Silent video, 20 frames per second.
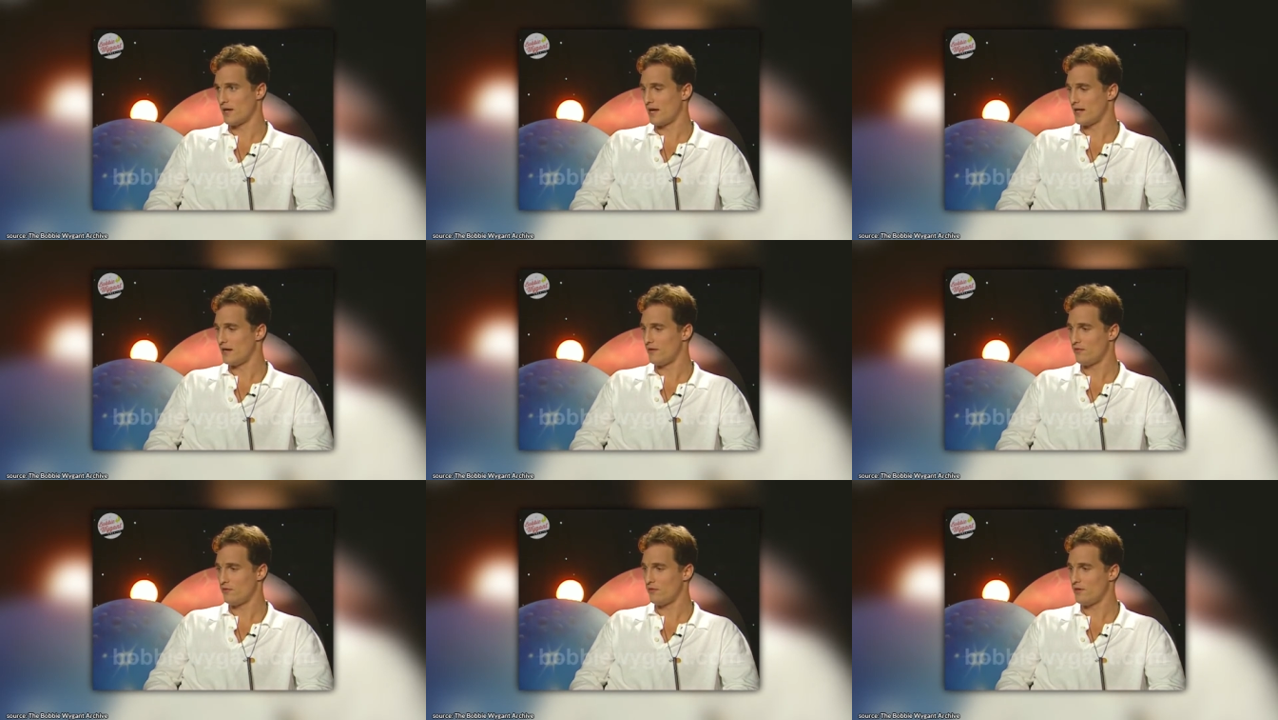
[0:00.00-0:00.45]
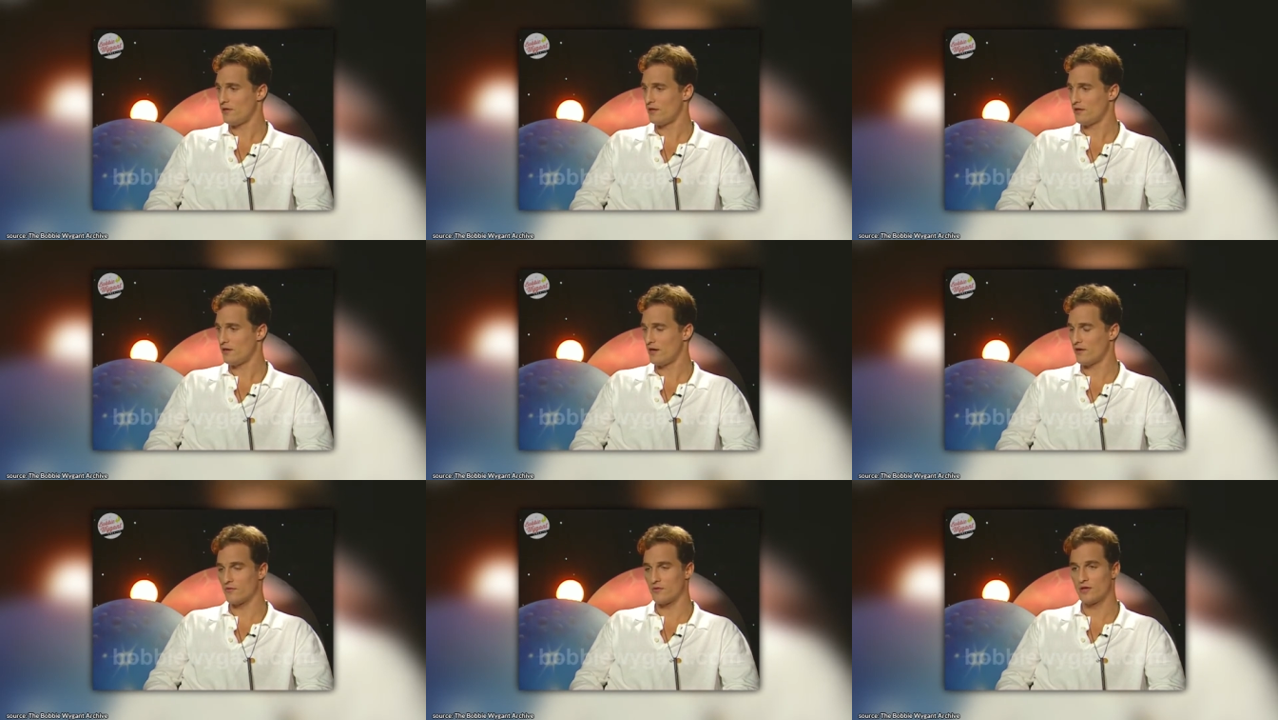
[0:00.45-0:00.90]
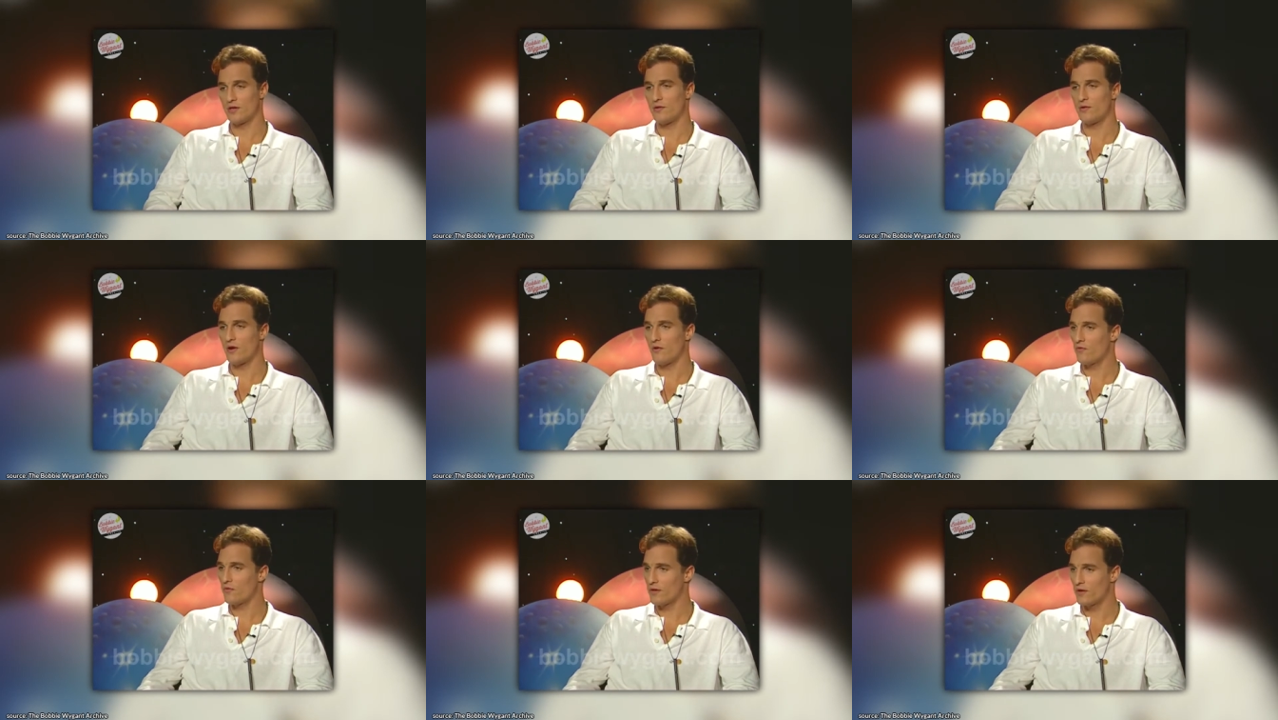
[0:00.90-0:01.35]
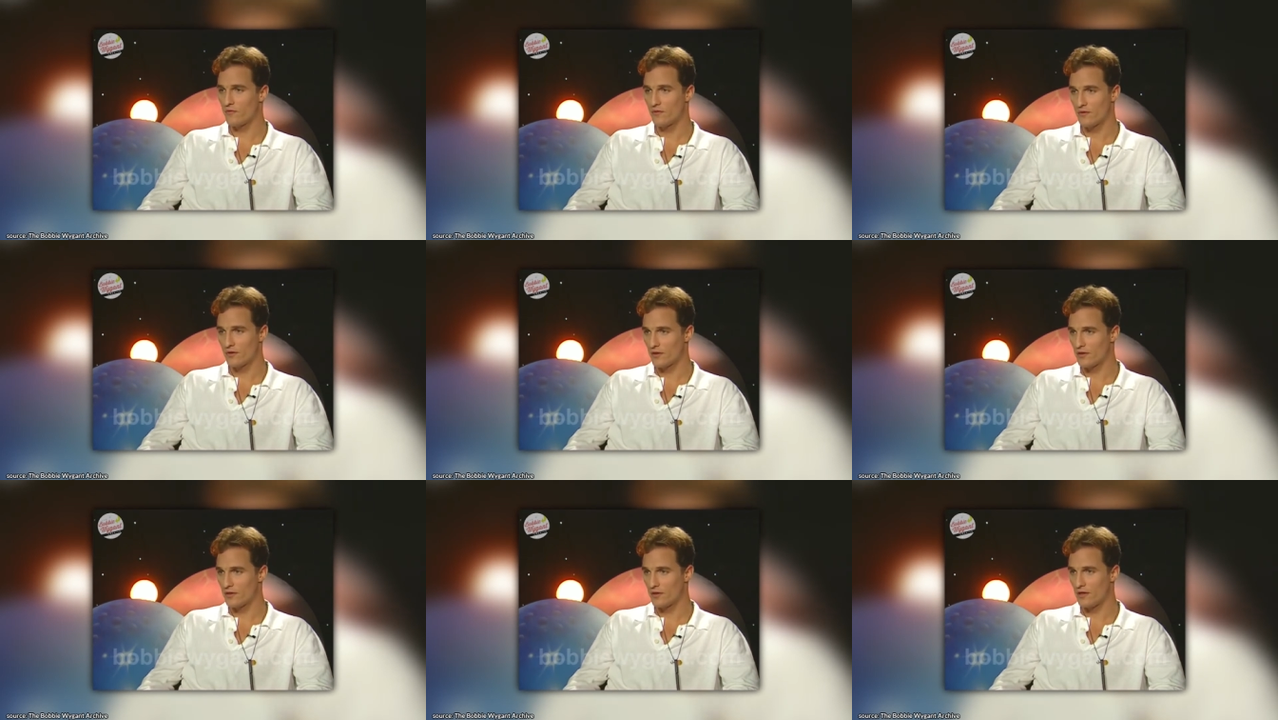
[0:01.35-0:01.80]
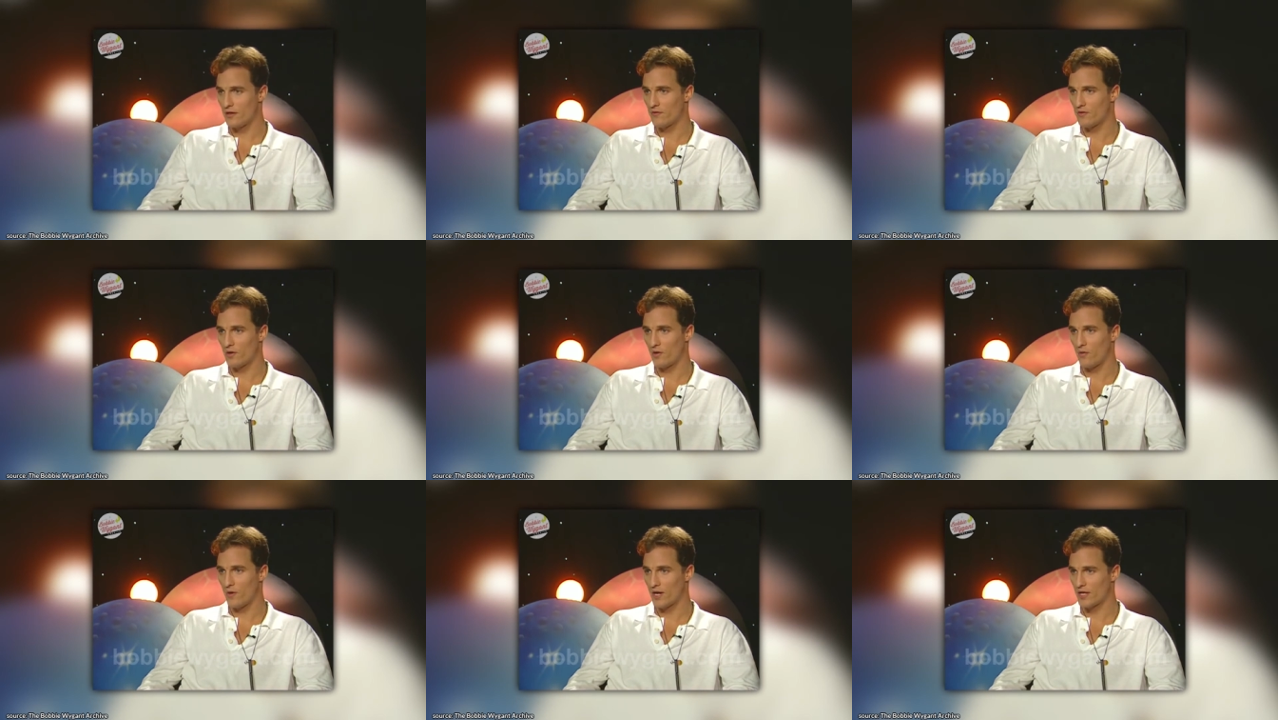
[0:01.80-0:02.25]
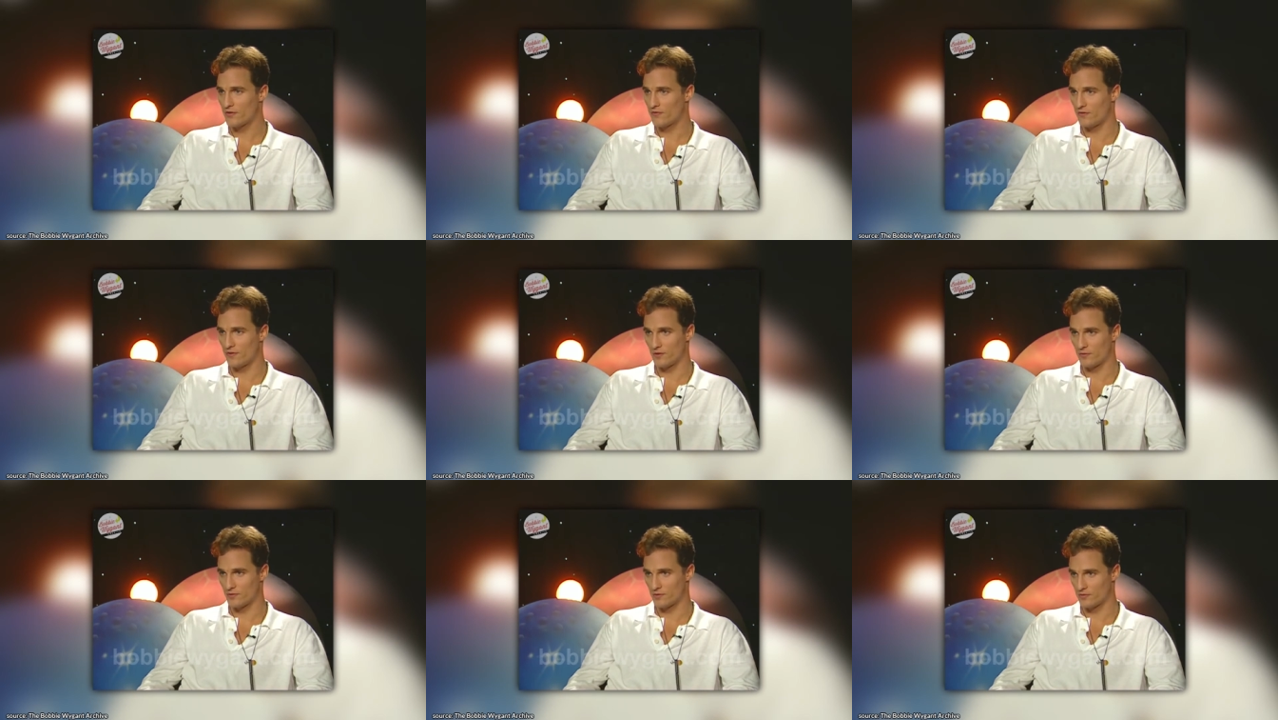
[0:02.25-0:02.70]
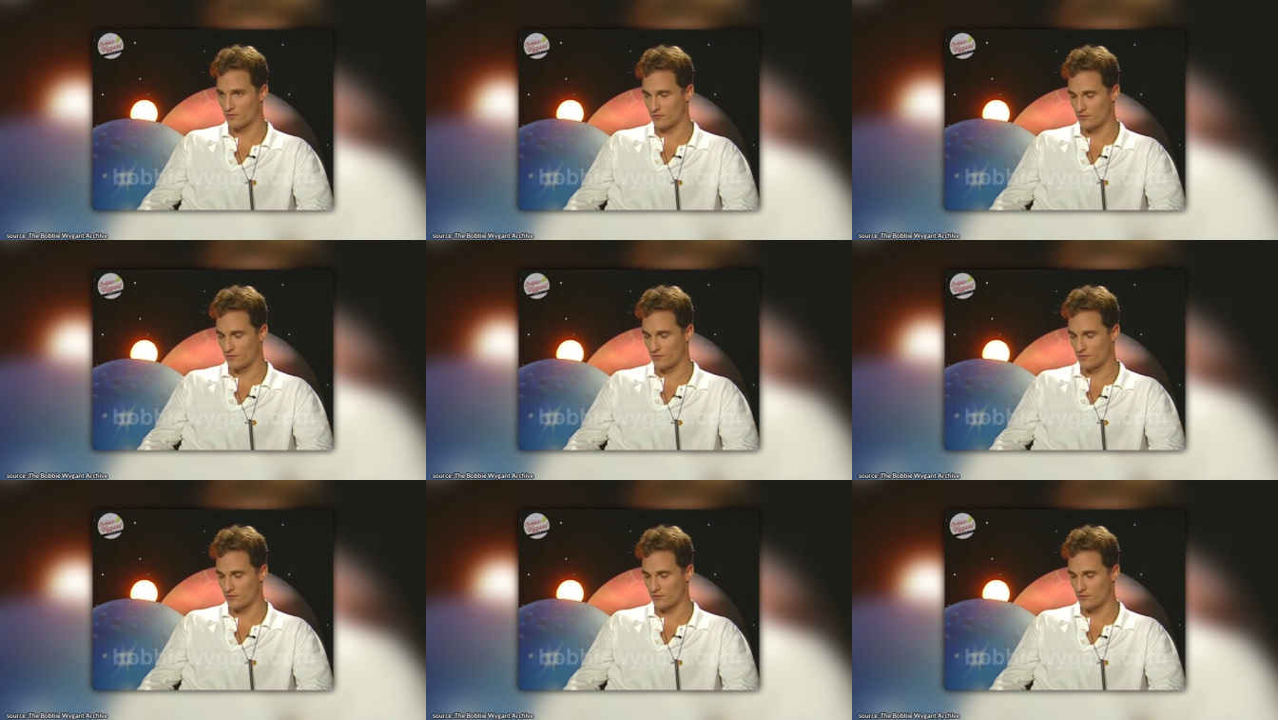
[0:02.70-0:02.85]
I never really thought of it. Didn't know we didn't ever go watch films.